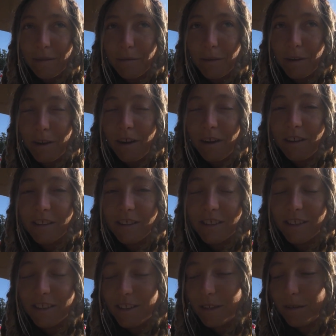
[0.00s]
but Colin
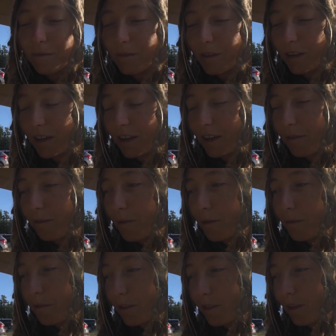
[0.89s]
said something that kind of
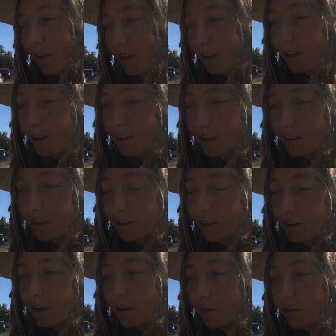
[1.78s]
made me think,
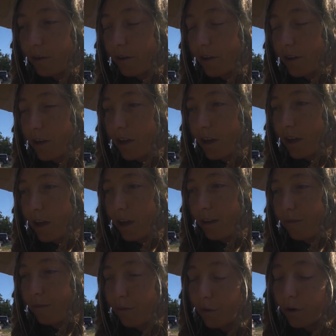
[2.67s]
you know,
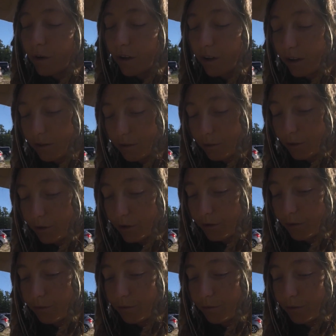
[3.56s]
in Florida, we
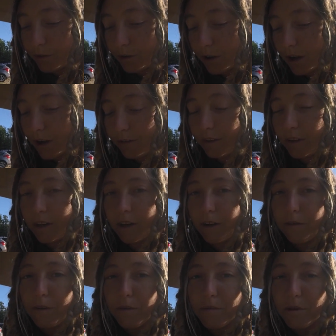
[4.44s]
don't we don't have to
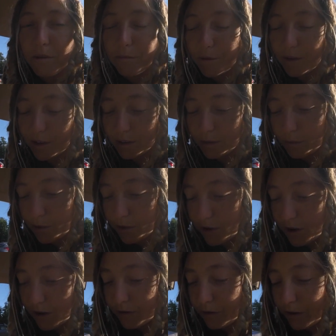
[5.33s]
get off the boat because we
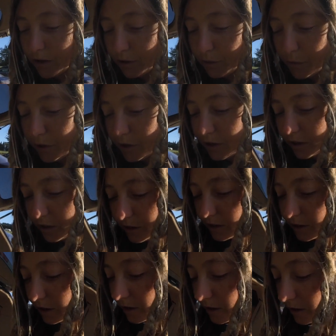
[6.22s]
don't have long
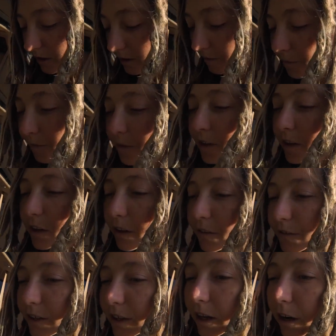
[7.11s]
winters. You
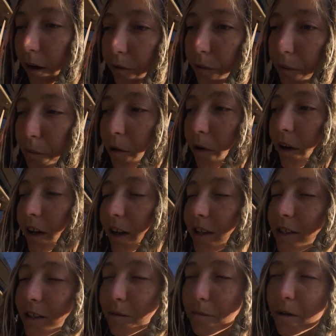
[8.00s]
don't have to get off the boat, I
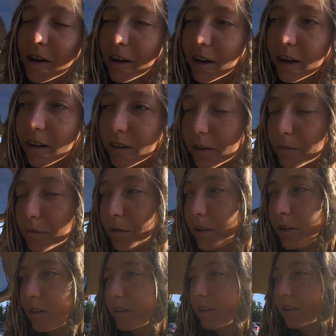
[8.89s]
guess, in Maine either. But